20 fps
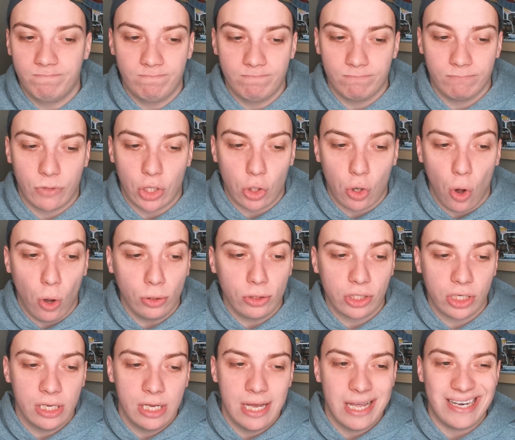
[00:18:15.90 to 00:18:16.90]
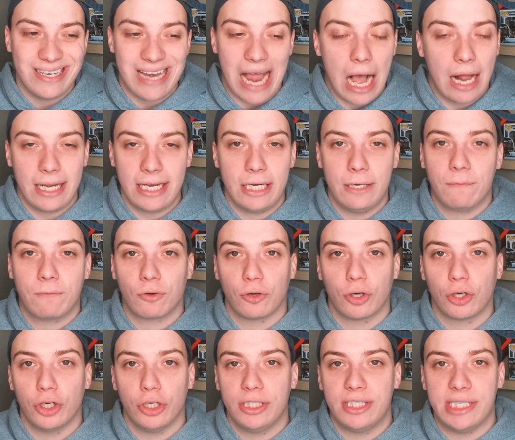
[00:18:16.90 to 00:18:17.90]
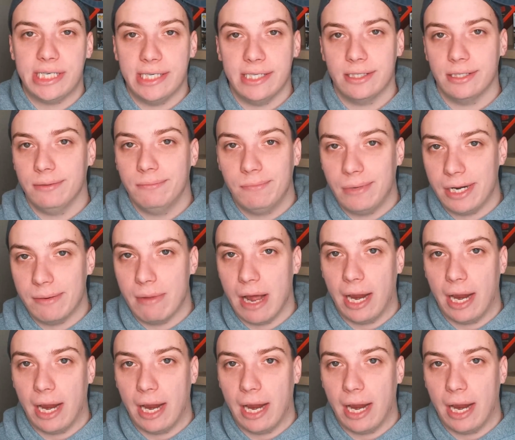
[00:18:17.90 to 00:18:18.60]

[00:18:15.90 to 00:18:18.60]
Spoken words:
The Colts, not in for a good season, in my